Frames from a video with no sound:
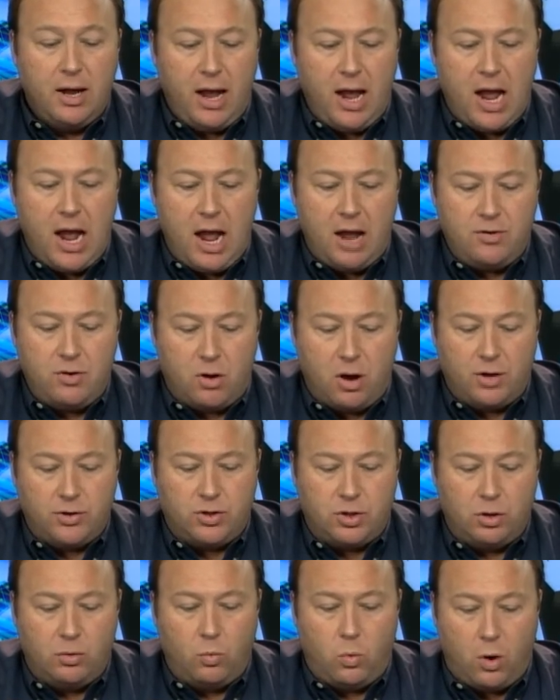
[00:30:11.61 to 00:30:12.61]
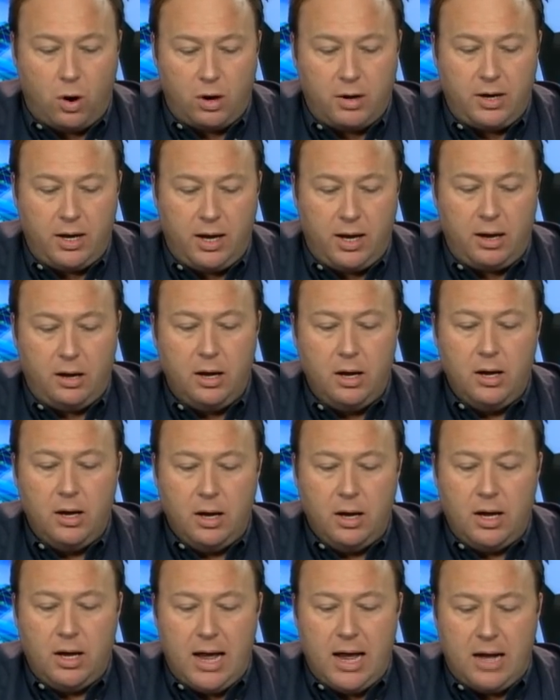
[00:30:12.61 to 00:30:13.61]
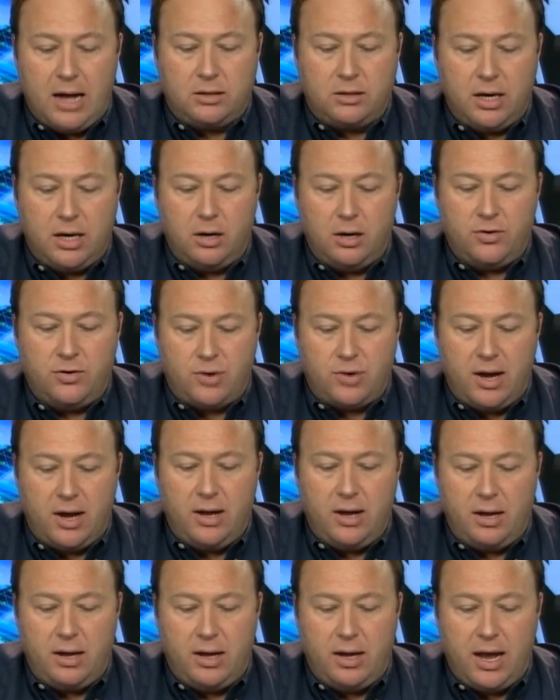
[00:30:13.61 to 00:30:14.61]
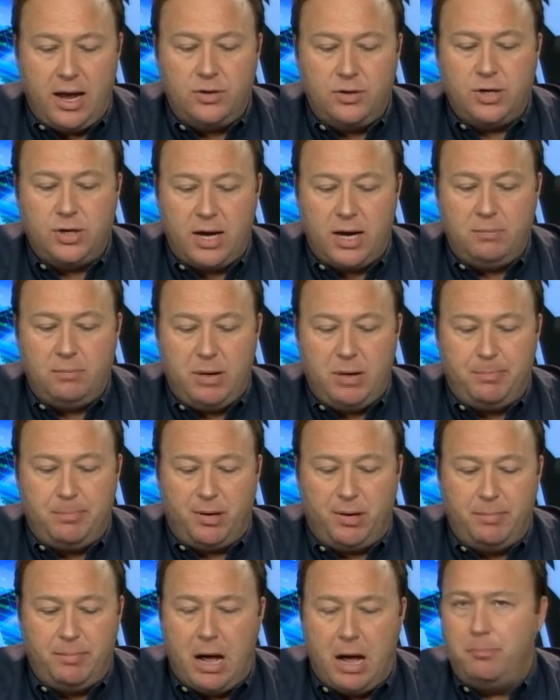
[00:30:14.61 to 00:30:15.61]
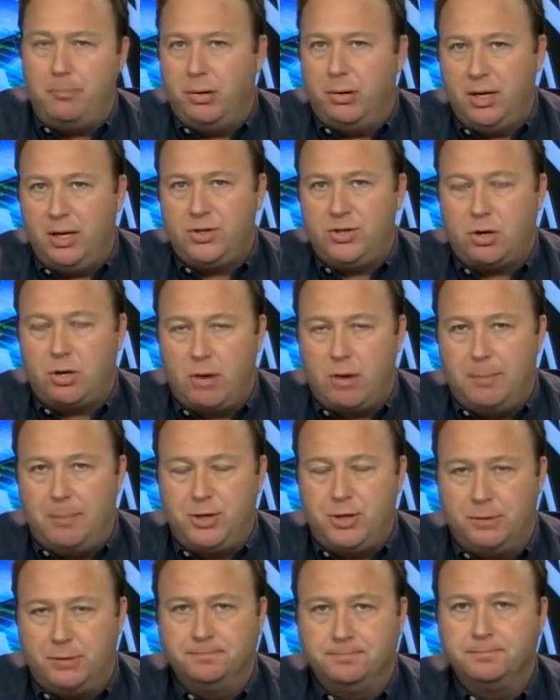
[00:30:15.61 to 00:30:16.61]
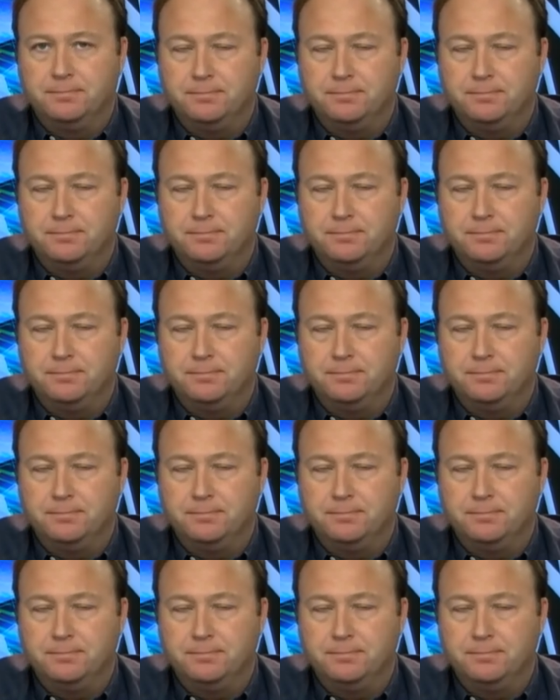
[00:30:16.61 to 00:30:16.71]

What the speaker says: and you're also working out there to try to educate people about police corruption.